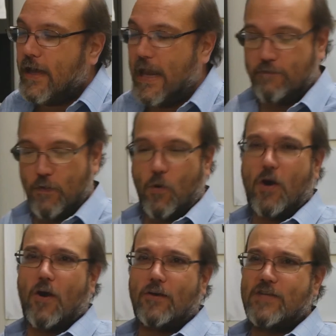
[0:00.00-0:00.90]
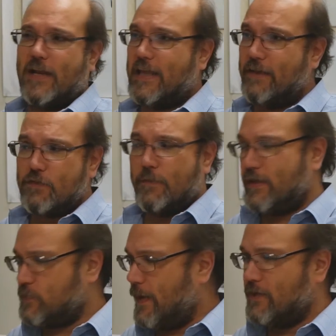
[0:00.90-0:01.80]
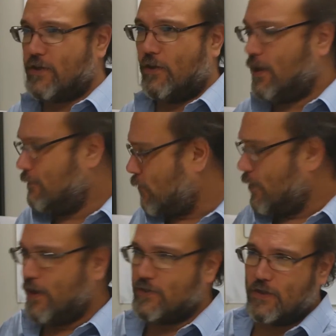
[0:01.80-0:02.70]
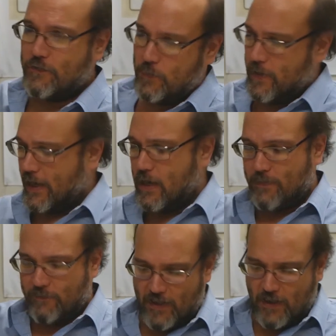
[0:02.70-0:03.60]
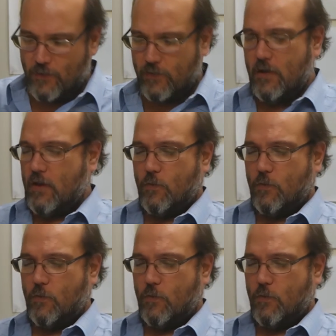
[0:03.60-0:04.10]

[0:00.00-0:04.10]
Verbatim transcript: And if it works and it gives them the experience they're looking for, you know, so if you're picking up the phone,